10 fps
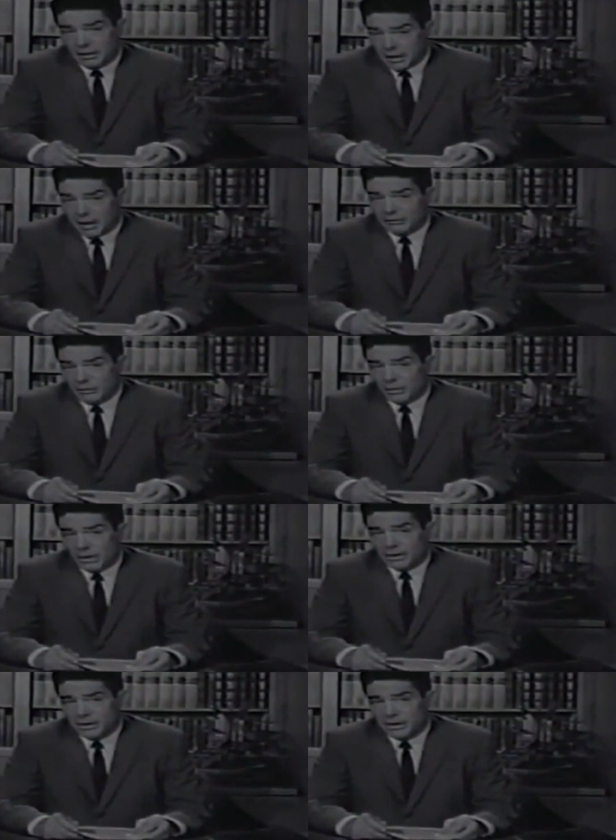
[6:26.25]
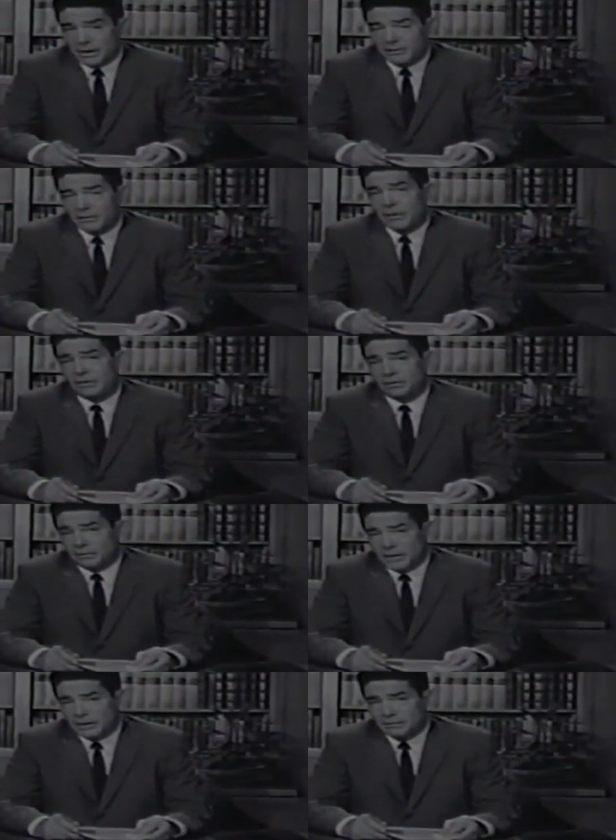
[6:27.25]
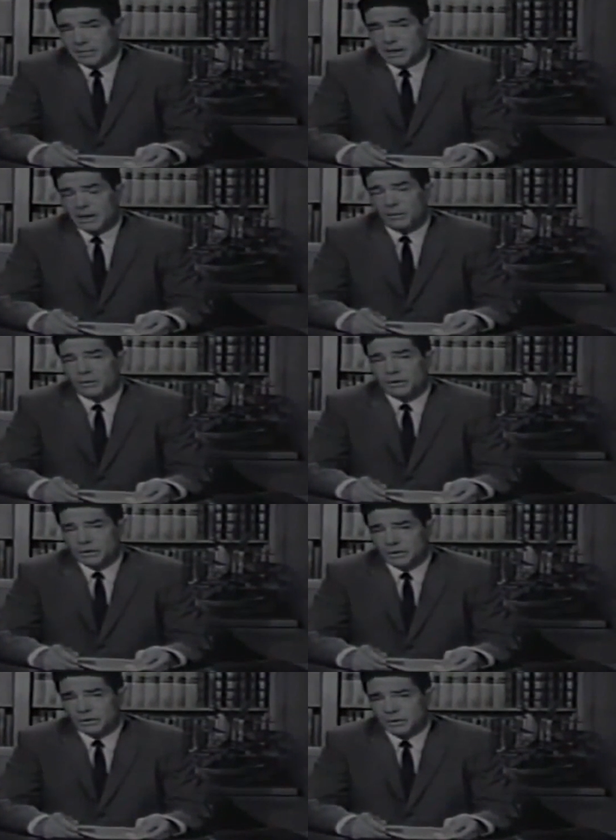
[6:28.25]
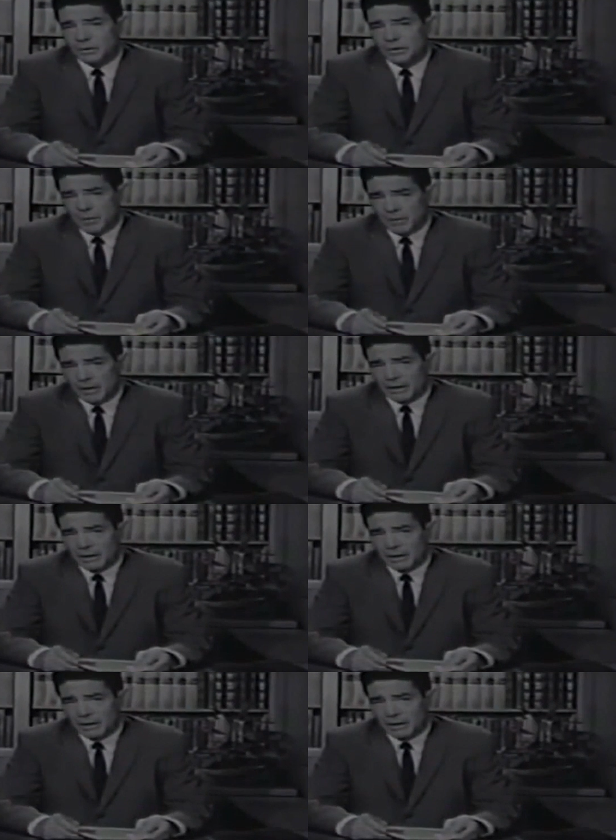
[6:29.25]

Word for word: if you want to save your own freedom and help restore your republic.